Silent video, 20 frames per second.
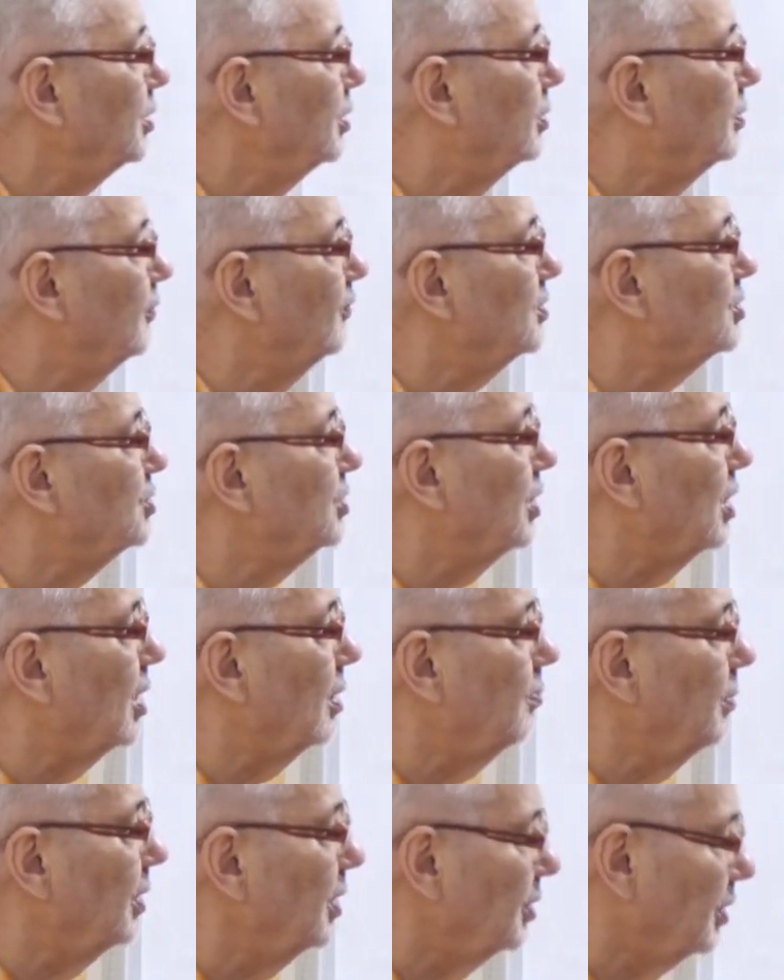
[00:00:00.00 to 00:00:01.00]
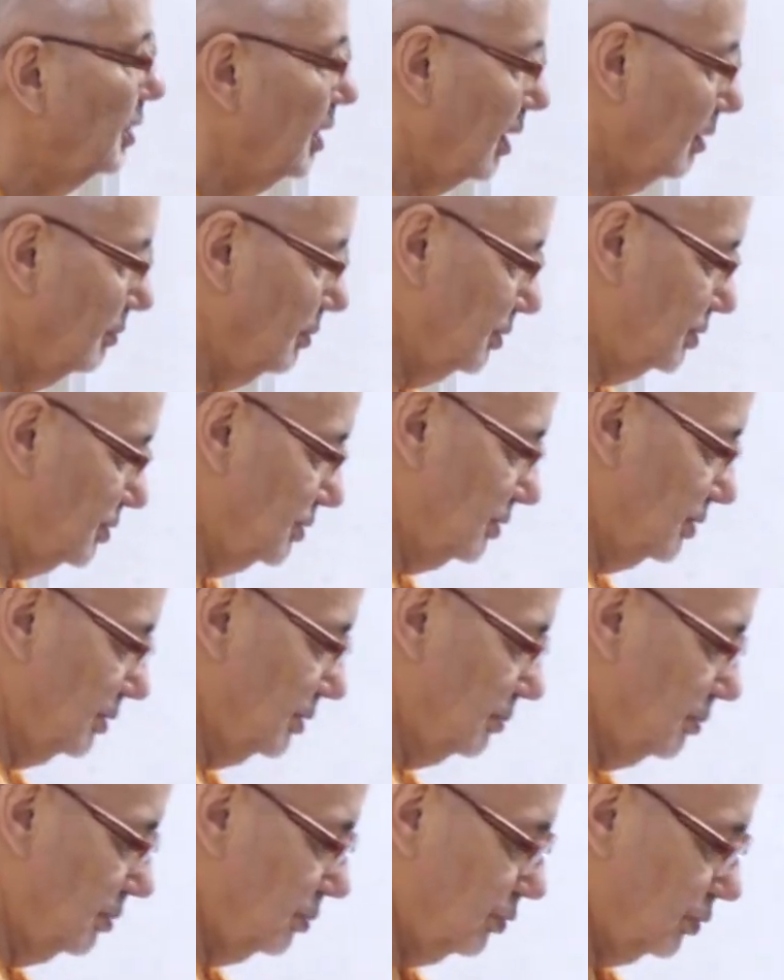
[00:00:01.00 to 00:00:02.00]
it with the comment how it
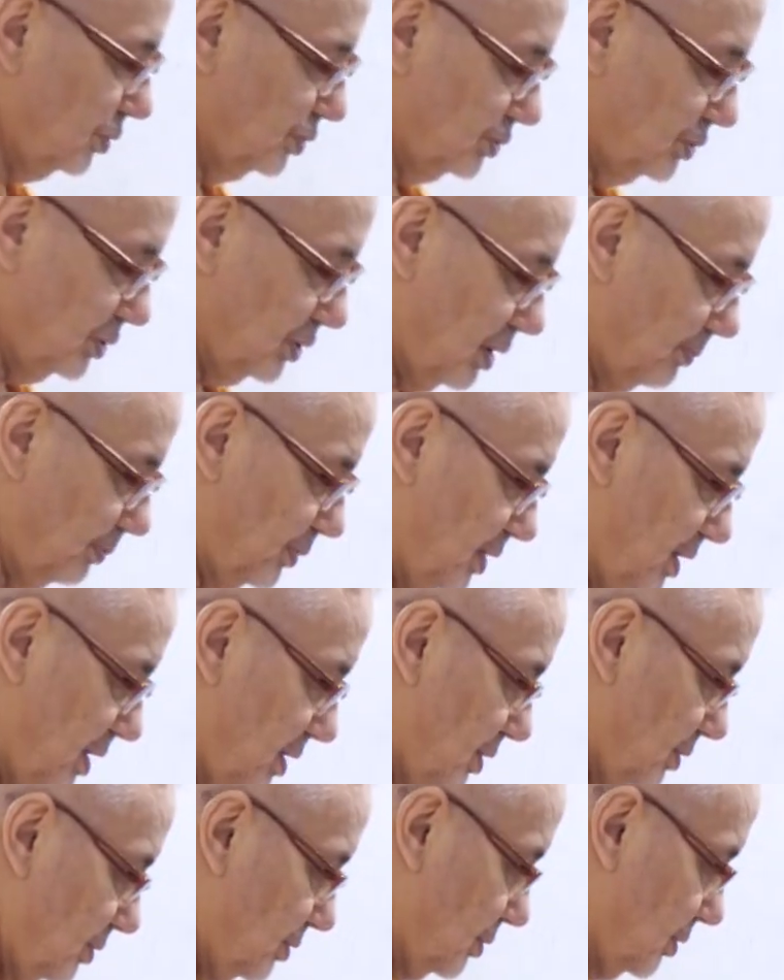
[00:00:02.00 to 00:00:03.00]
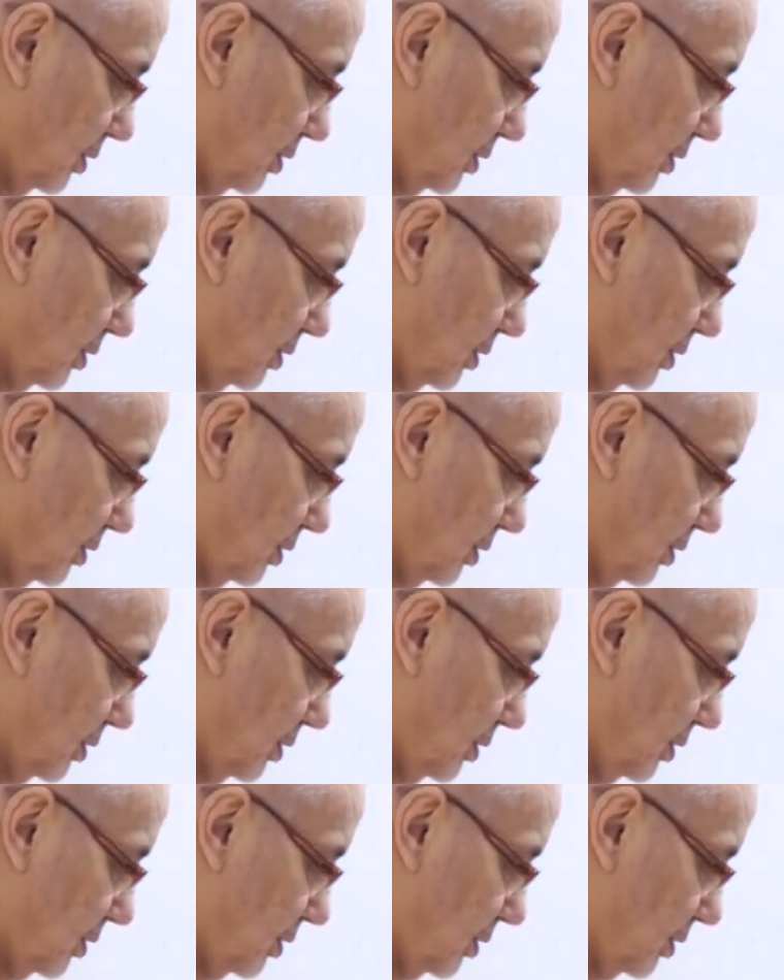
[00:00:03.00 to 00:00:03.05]
was obtained.